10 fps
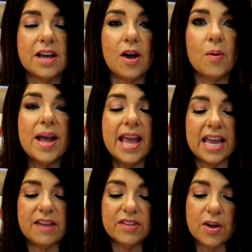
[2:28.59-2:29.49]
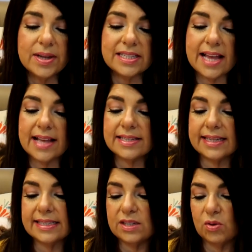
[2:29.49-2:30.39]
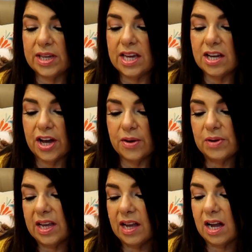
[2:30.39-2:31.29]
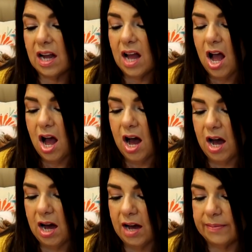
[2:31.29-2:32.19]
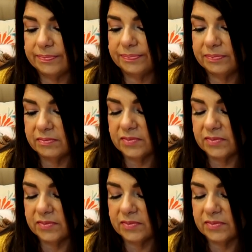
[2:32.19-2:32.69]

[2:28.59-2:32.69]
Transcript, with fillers: So even though it says silky coating um,